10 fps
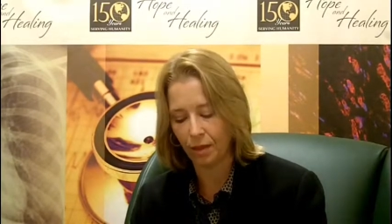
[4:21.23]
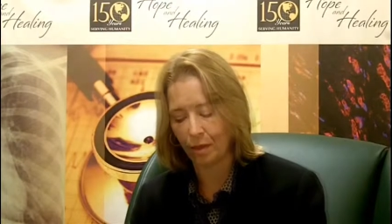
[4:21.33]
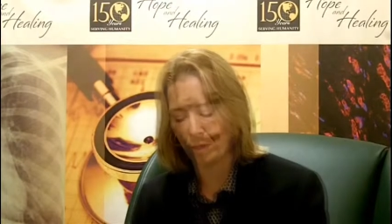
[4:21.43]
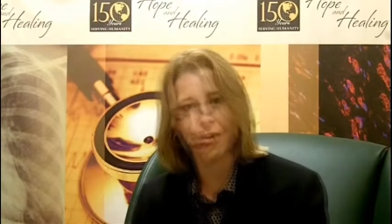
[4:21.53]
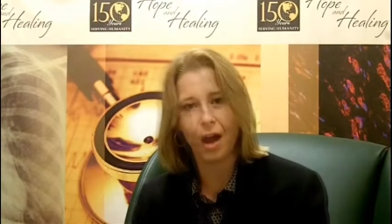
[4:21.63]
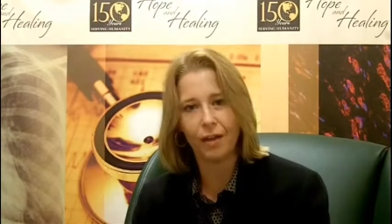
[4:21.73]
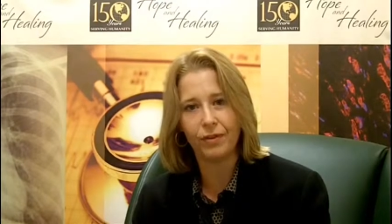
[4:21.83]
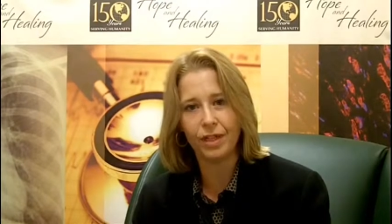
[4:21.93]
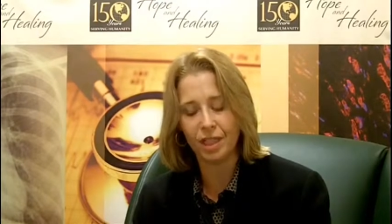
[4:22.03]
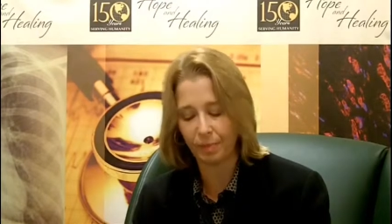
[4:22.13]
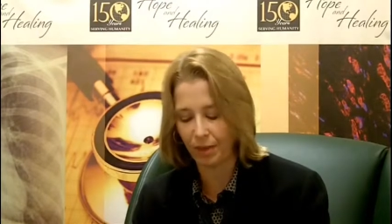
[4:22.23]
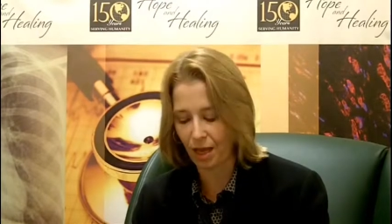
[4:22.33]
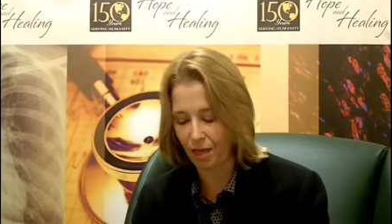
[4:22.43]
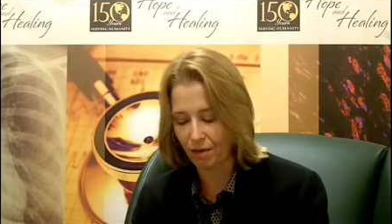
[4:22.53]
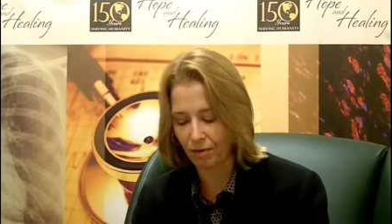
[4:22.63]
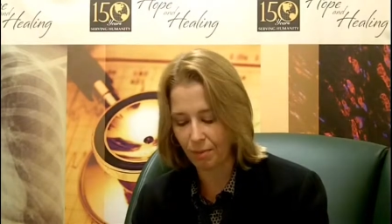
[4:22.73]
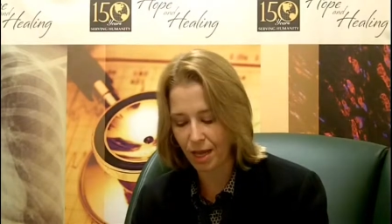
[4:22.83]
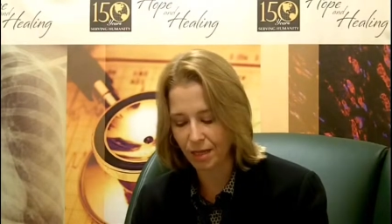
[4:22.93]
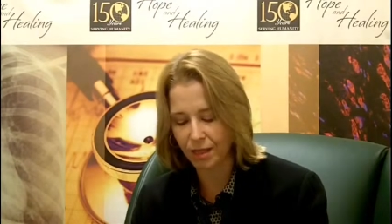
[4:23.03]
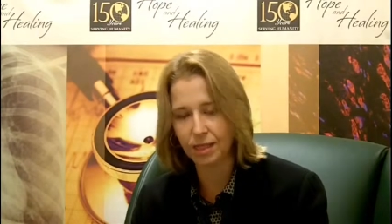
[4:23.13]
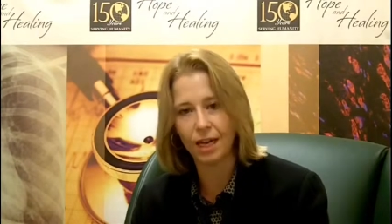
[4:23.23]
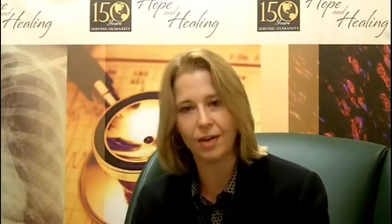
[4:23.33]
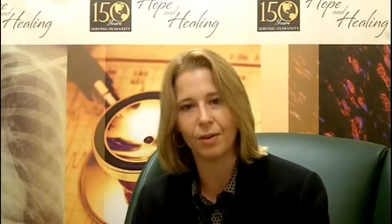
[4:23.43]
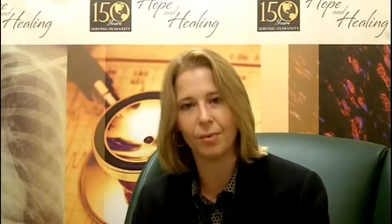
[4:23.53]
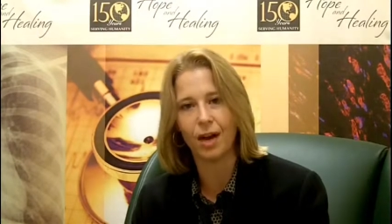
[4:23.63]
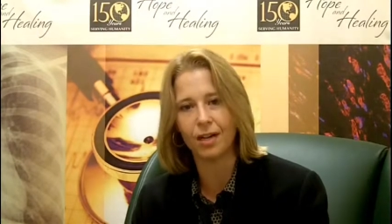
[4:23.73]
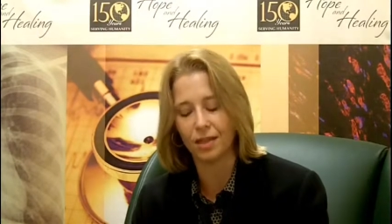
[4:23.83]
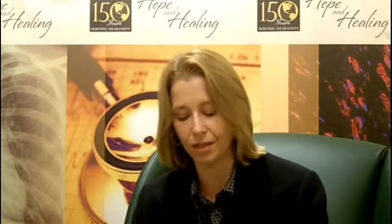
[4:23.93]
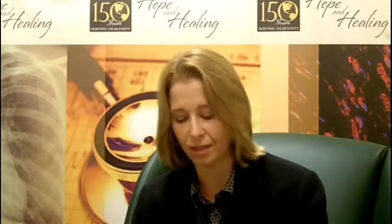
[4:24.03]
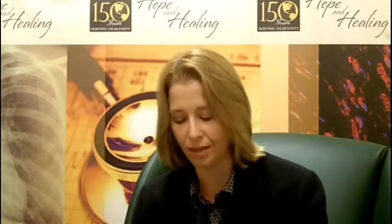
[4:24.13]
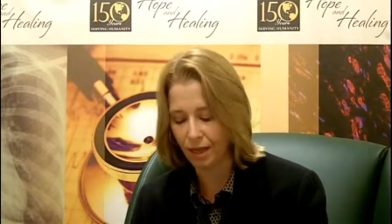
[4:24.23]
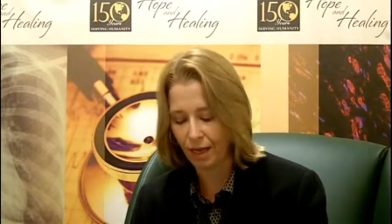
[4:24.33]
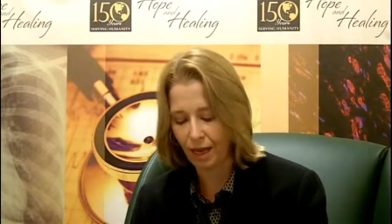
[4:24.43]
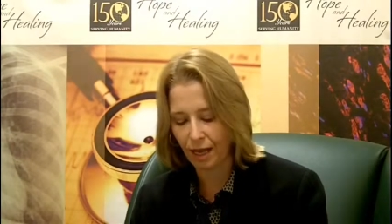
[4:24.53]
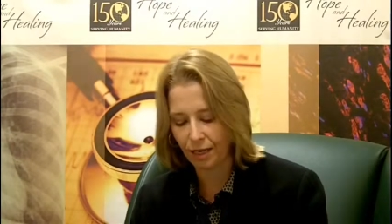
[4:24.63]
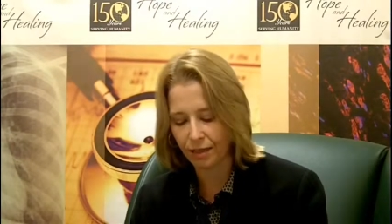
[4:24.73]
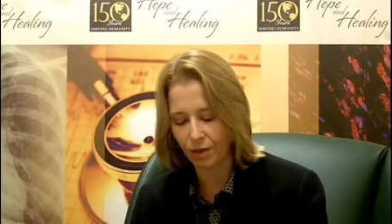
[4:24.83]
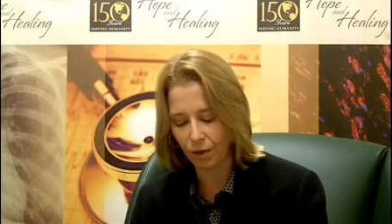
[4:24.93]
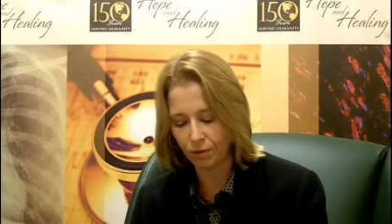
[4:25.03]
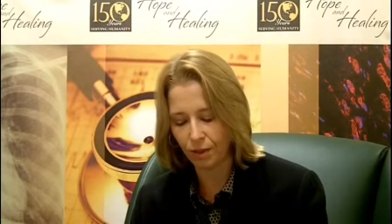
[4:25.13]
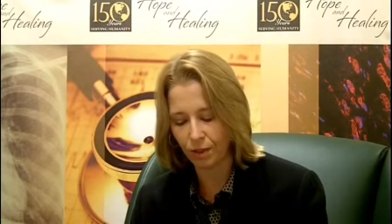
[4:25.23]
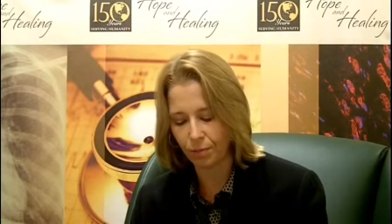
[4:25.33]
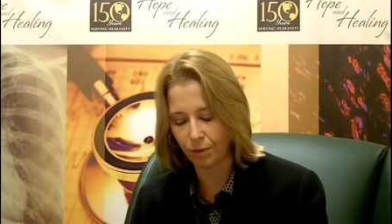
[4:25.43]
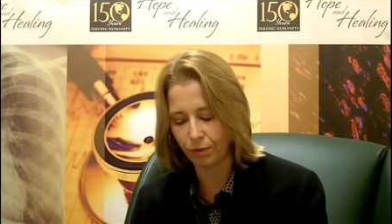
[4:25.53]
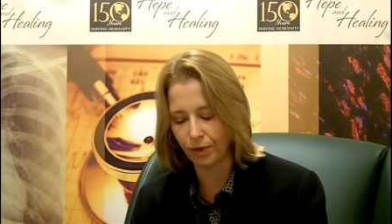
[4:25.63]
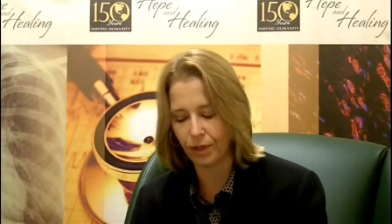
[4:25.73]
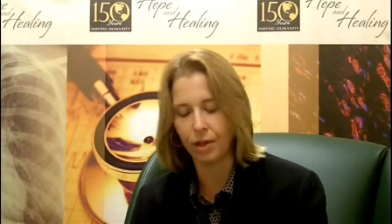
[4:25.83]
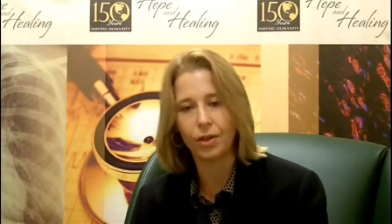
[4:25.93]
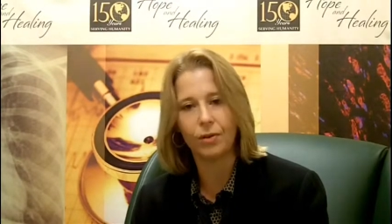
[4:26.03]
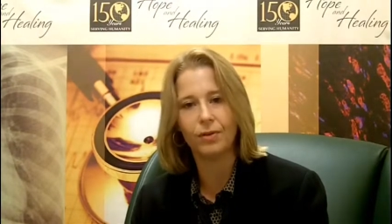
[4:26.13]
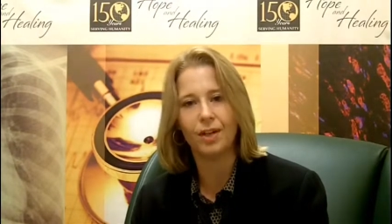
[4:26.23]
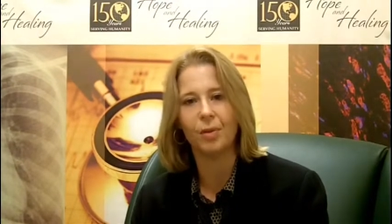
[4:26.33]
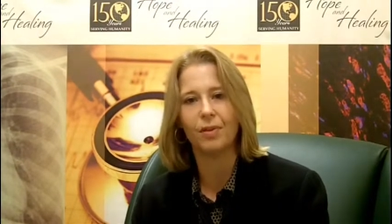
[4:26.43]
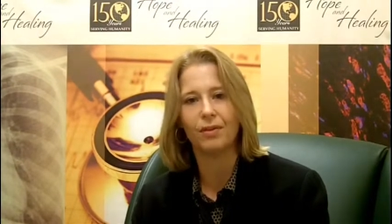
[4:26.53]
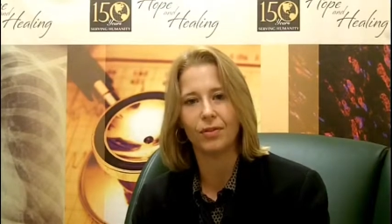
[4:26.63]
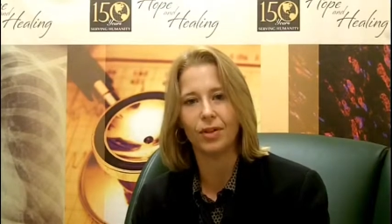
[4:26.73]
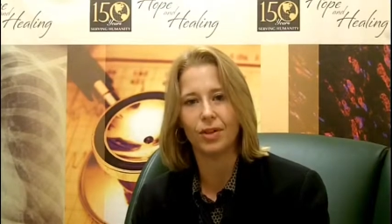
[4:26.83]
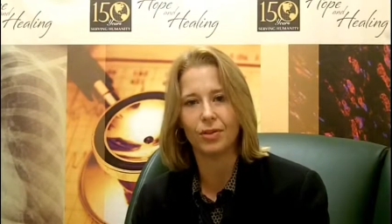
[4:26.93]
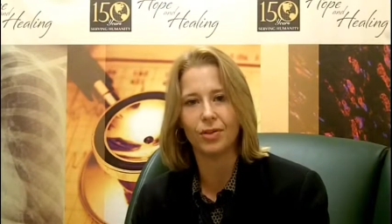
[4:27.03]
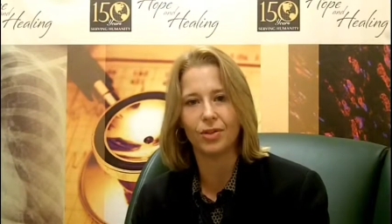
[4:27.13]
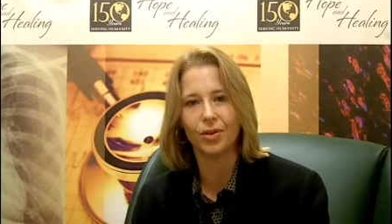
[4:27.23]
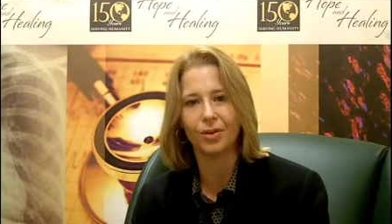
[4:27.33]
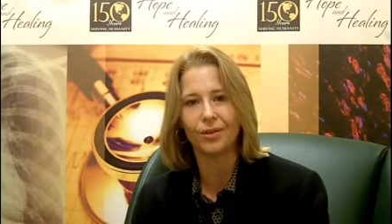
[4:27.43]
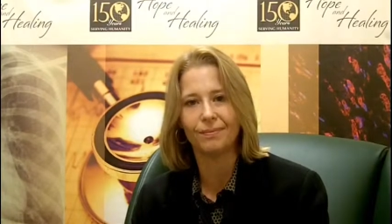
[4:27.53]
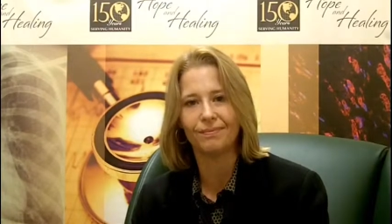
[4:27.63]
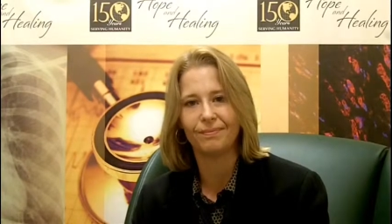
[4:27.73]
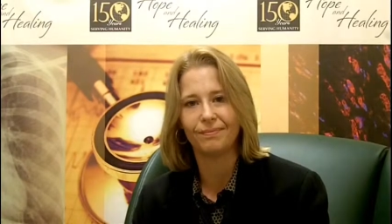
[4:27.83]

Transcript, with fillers: For now, I V T P A remains the standard of practice and is the only proven acute therapy for acute stroke.